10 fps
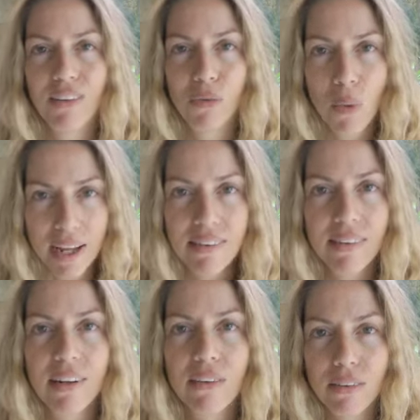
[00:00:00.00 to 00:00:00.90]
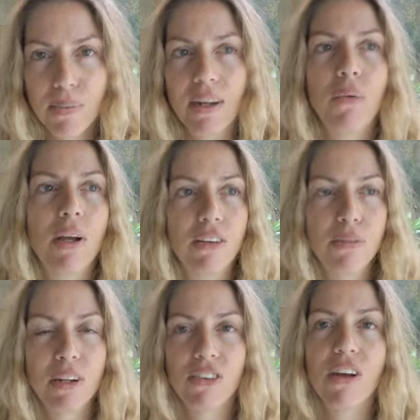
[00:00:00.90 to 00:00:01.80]
you're wasting or spending way
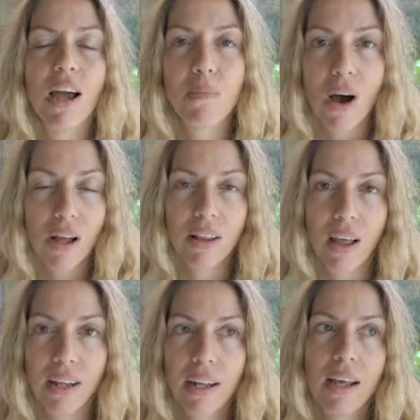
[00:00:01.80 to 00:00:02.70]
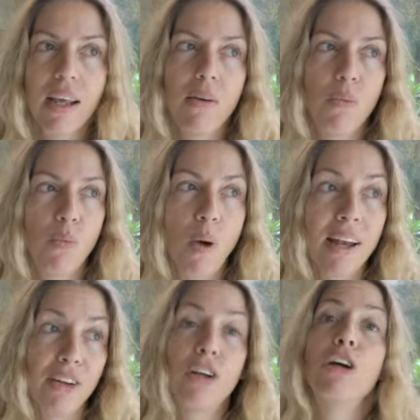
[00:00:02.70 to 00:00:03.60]
too much time online
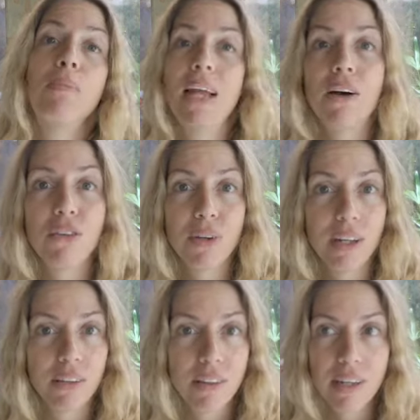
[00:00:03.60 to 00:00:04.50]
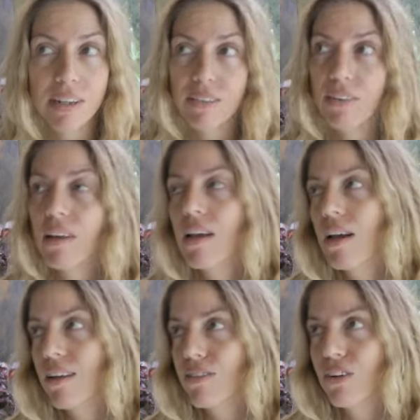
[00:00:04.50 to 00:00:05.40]
when you could be out doing other things.
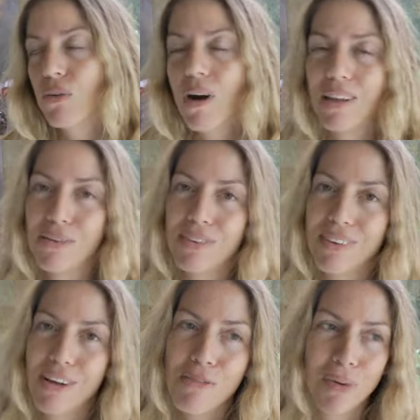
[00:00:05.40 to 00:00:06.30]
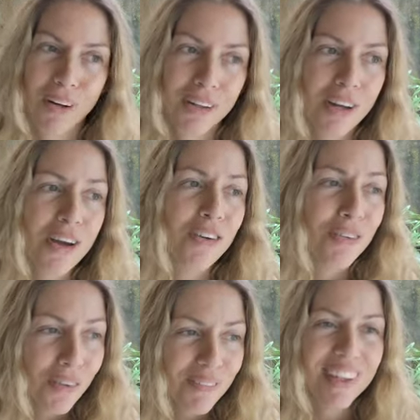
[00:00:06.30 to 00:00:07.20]
And so while I was in Lombok,
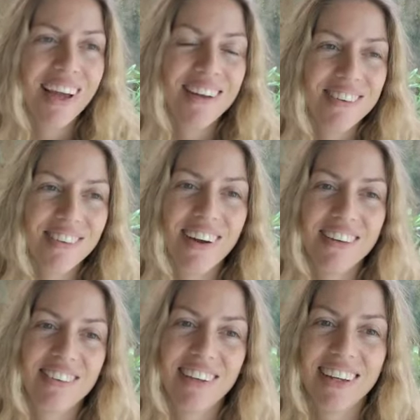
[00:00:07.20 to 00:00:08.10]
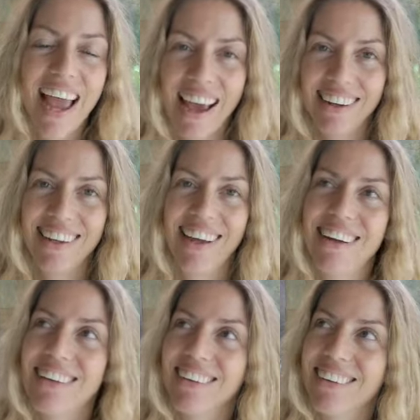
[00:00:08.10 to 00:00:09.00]
normally I do actually can
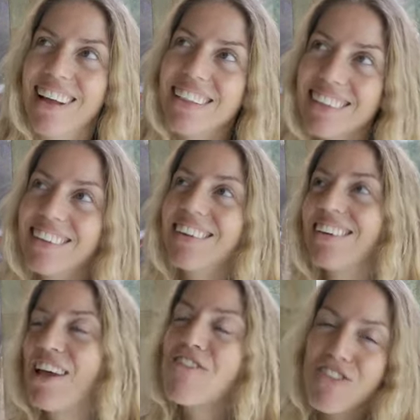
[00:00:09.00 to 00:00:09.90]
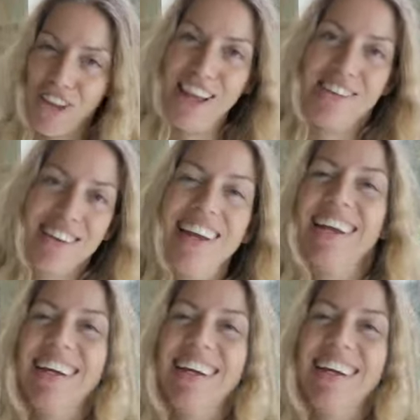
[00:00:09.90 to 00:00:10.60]
get a little a faint